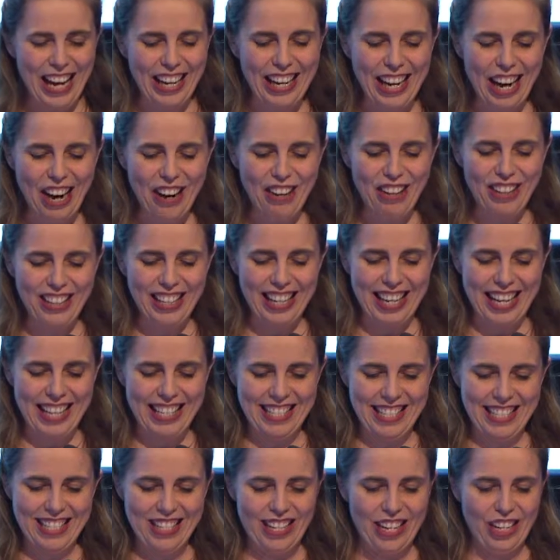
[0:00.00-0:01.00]
current
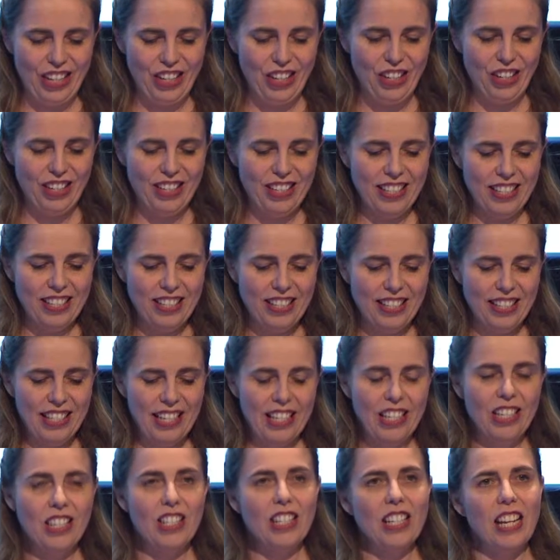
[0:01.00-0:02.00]
cancer diagnosis,
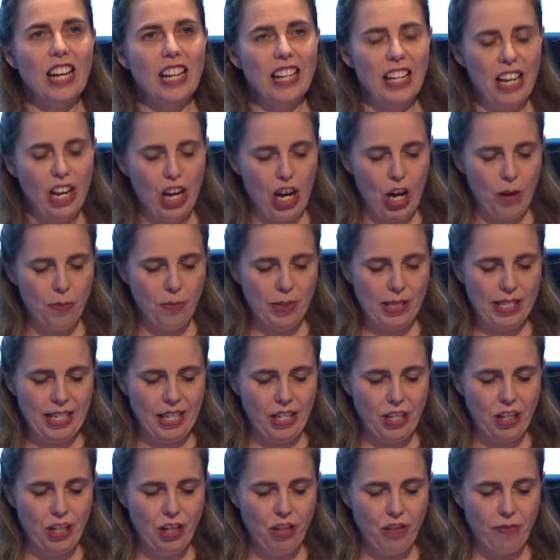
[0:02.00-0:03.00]
slightly higher
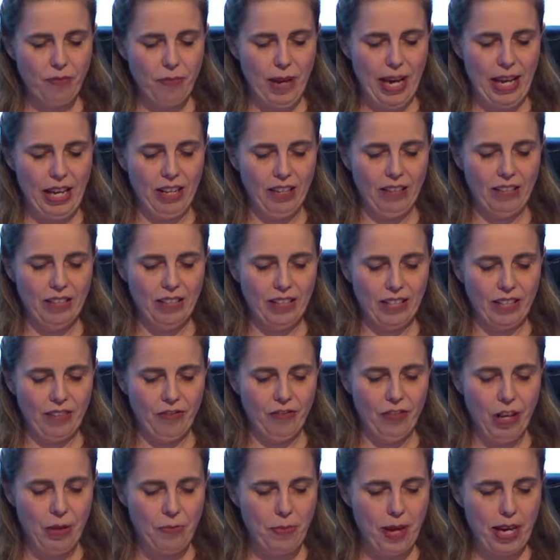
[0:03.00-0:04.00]
percentage of males
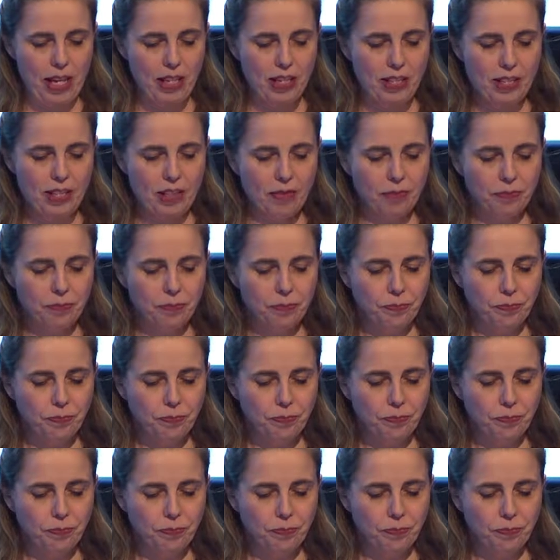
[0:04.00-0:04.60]
than females.